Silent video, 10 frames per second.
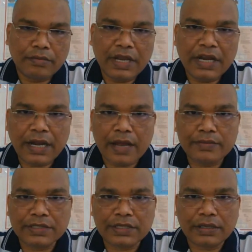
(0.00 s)
many
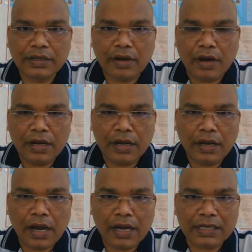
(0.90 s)
times on
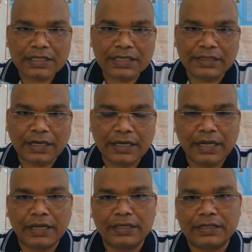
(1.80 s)
August
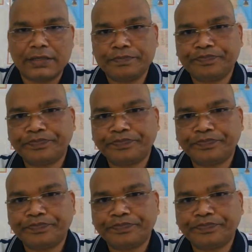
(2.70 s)
13th,